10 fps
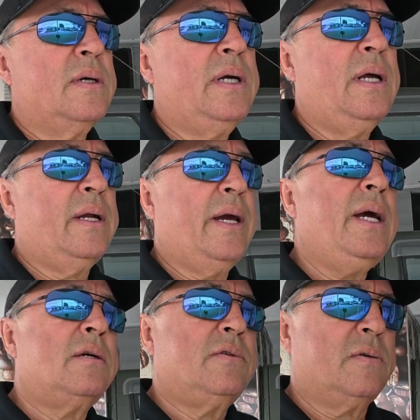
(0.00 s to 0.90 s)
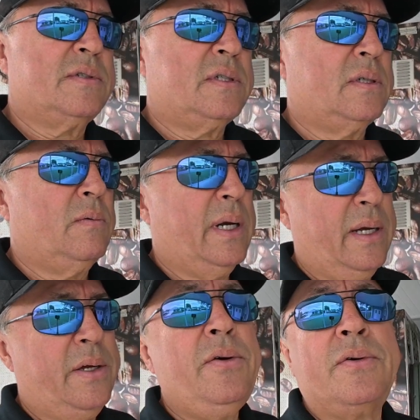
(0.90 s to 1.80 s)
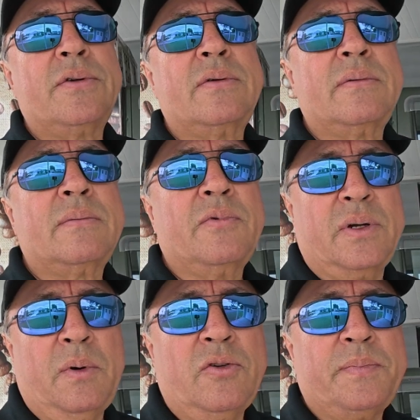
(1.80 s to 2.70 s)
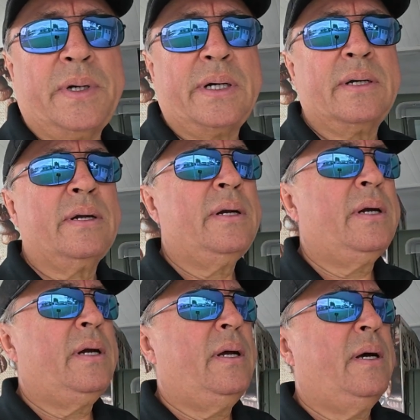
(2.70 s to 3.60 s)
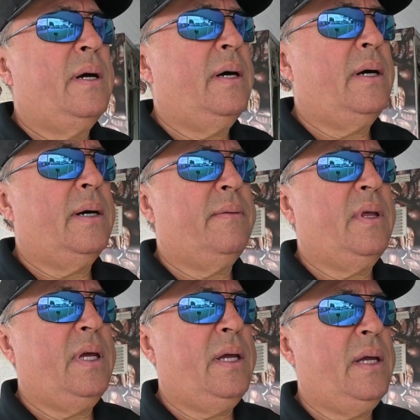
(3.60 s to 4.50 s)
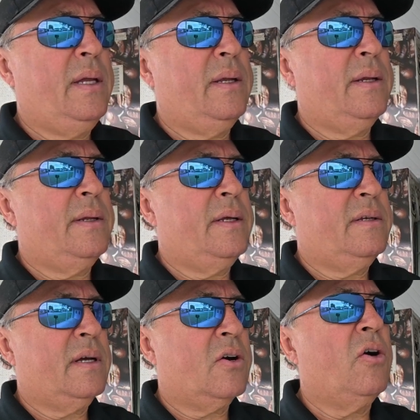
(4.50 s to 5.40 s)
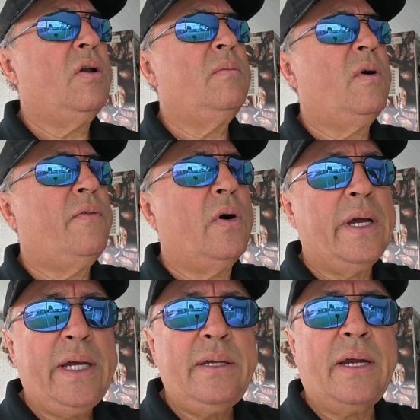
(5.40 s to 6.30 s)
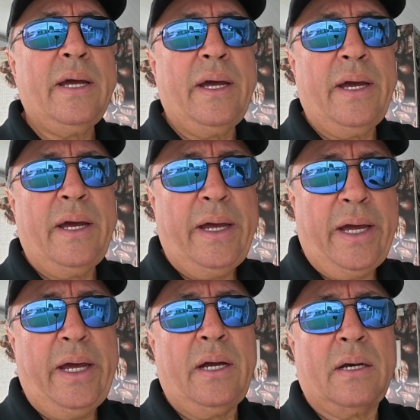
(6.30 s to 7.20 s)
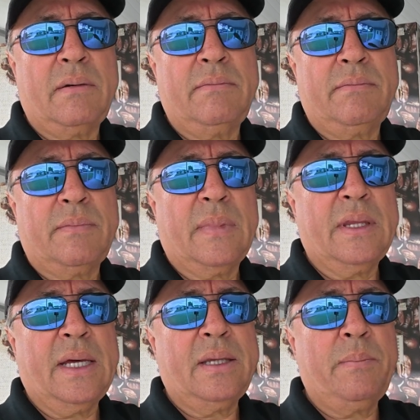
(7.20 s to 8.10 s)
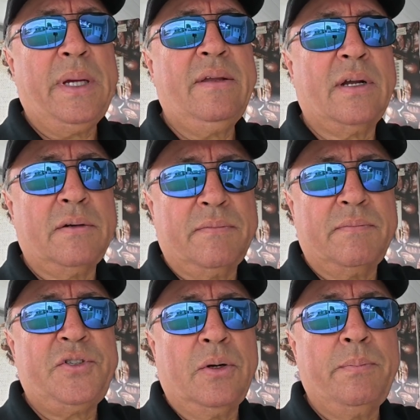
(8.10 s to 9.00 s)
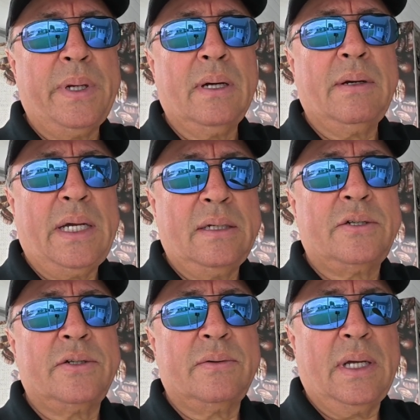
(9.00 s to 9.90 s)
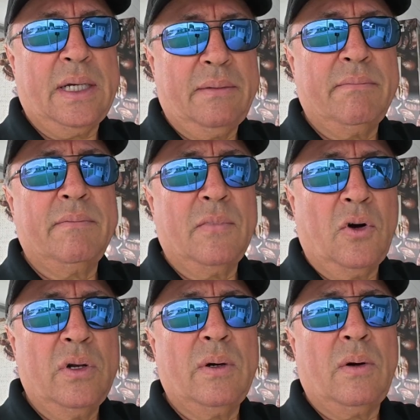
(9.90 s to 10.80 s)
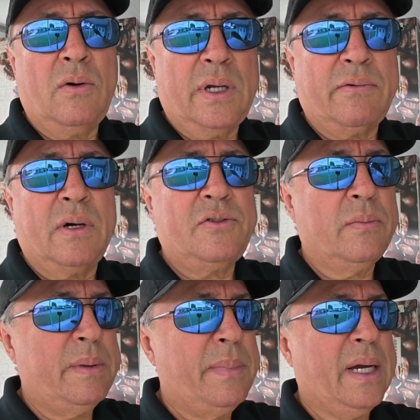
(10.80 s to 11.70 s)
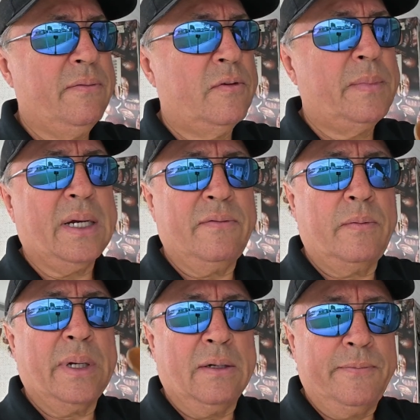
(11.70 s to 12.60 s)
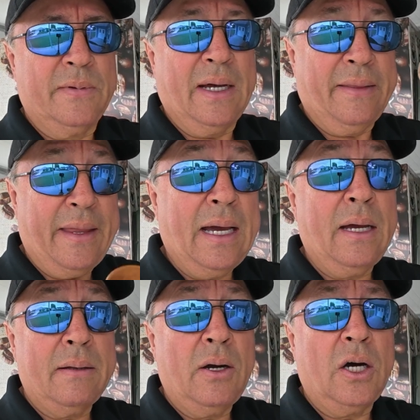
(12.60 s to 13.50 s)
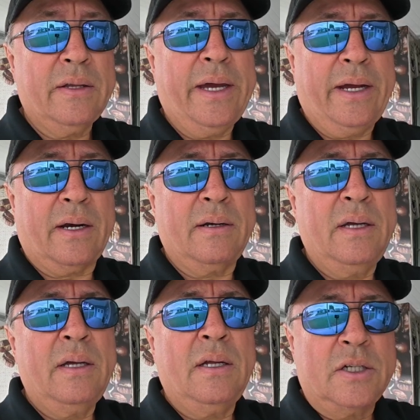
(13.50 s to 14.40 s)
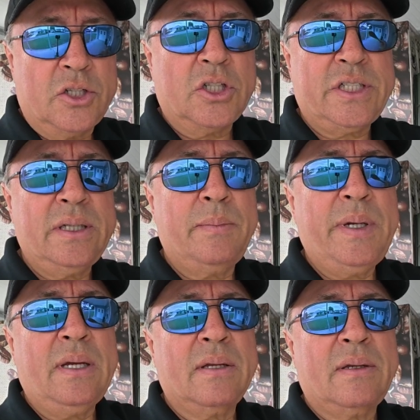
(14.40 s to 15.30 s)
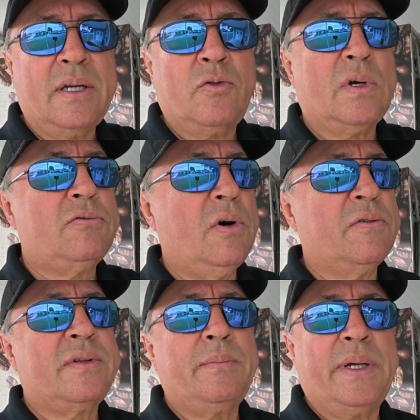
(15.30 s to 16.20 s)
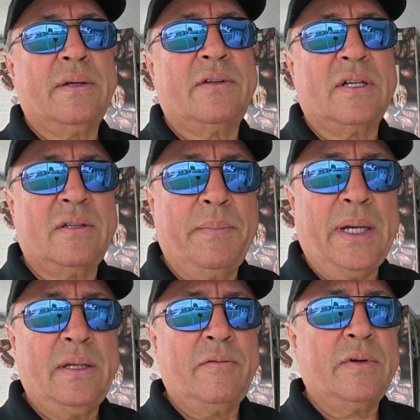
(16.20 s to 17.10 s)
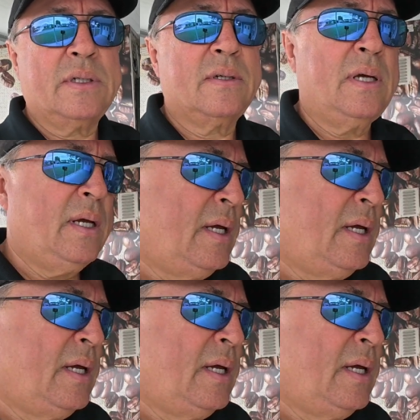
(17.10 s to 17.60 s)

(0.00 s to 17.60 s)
In an air roaster, the one I use for the most part, there's a column of heated air that the beans are jumping into, like all around, jumping back and forth, back and forth, back and forth. And that hot air touching the bean is what roasts the beans. That's the main difference.